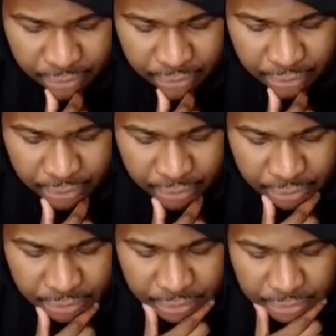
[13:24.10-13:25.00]

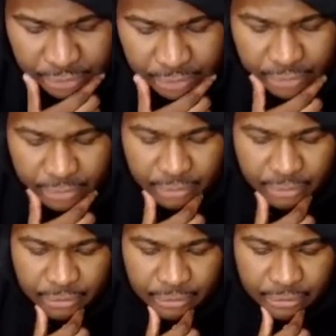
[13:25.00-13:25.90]

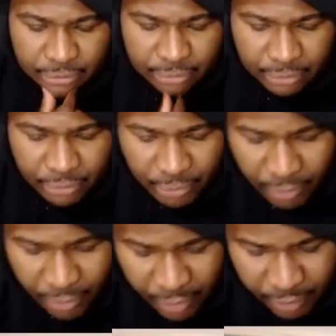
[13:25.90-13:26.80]

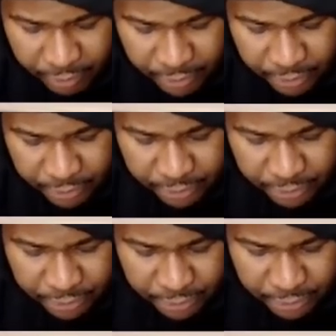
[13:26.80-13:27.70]

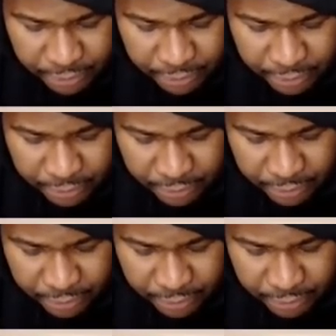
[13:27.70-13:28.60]

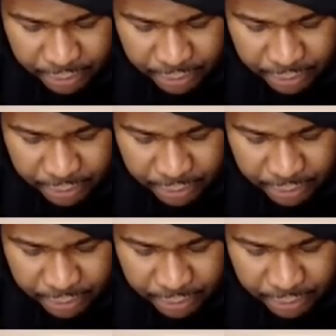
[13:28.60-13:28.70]
No words are spoken by the person on screen.